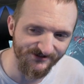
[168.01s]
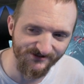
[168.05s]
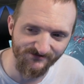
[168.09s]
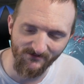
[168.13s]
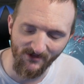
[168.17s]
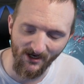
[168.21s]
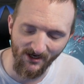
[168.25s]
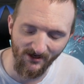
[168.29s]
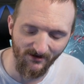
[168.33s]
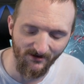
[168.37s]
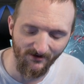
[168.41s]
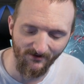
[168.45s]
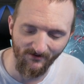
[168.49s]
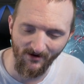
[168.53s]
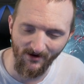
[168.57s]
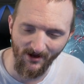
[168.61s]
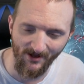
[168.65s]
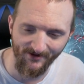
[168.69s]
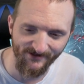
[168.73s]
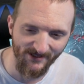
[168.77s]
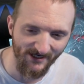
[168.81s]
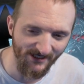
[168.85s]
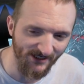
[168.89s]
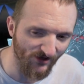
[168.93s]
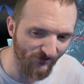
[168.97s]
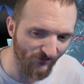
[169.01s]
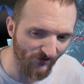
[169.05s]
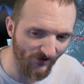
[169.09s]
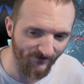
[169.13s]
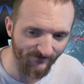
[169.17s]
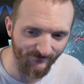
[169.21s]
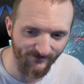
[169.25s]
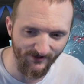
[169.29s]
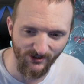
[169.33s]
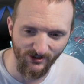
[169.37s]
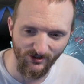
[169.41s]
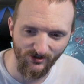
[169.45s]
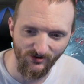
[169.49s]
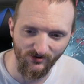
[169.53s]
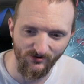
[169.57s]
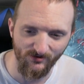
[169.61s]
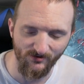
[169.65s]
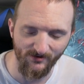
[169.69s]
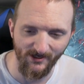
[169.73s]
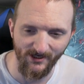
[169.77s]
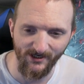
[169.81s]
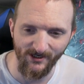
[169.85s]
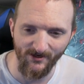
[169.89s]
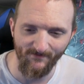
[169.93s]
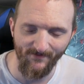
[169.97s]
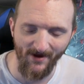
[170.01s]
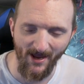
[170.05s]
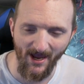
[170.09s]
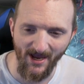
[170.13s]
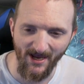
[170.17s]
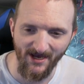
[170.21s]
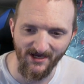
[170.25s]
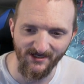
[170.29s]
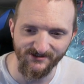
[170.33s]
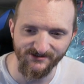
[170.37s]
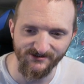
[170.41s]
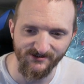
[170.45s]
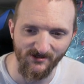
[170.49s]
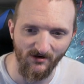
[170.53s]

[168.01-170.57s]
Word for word: I think, a review in the past